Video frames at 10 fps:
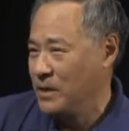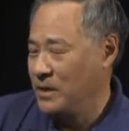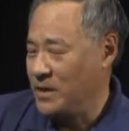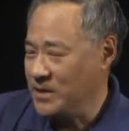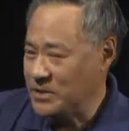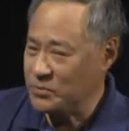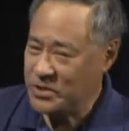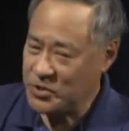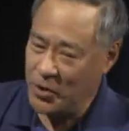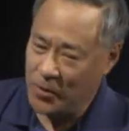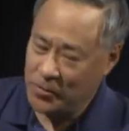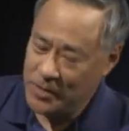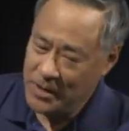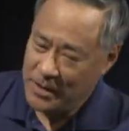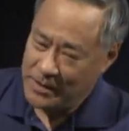History showed
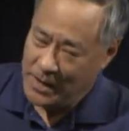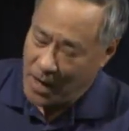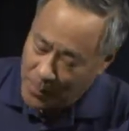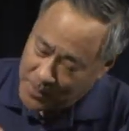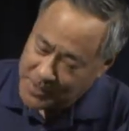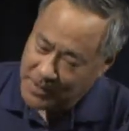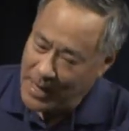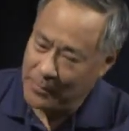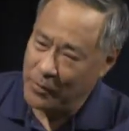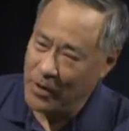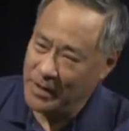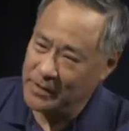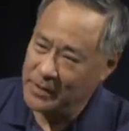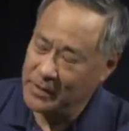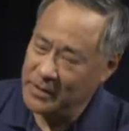that up until that point,
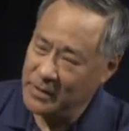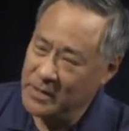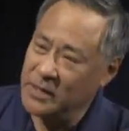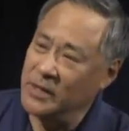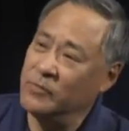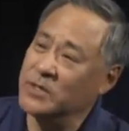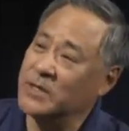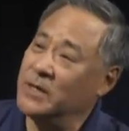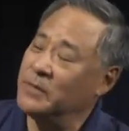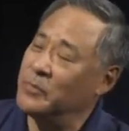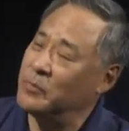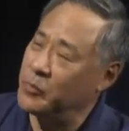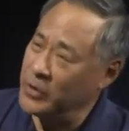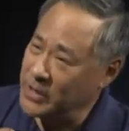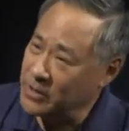he was a
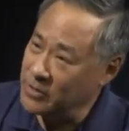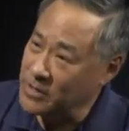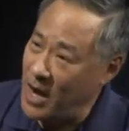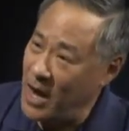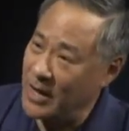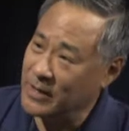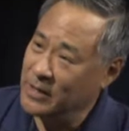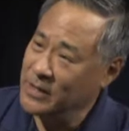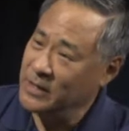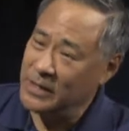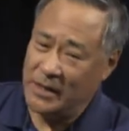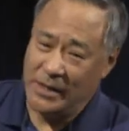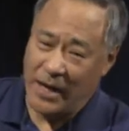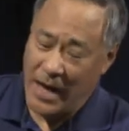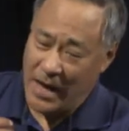pretty good guy.
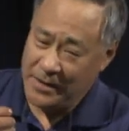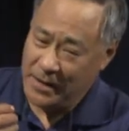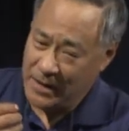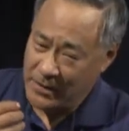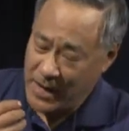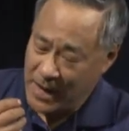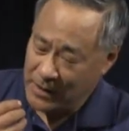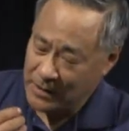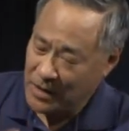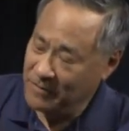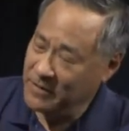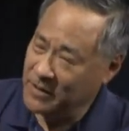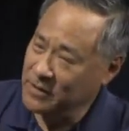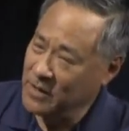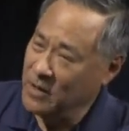He had he had a
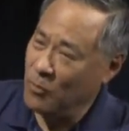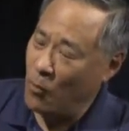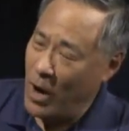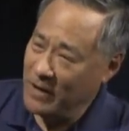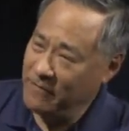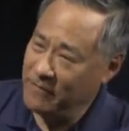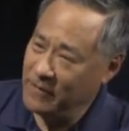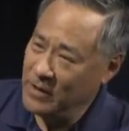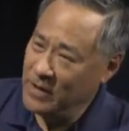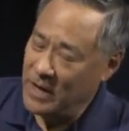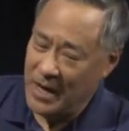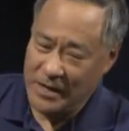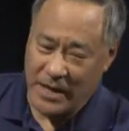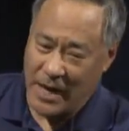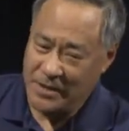loving wife, and
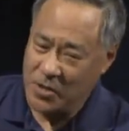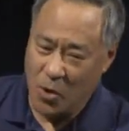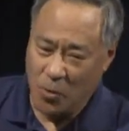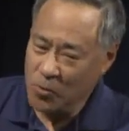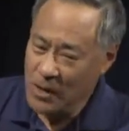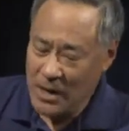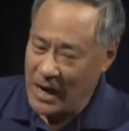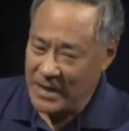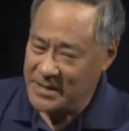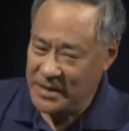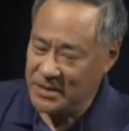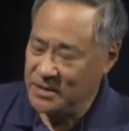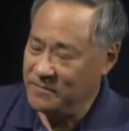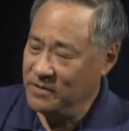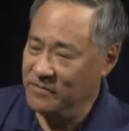he had no ideas
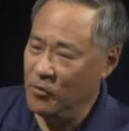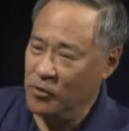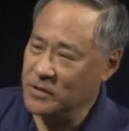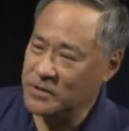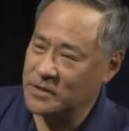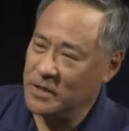of divorce,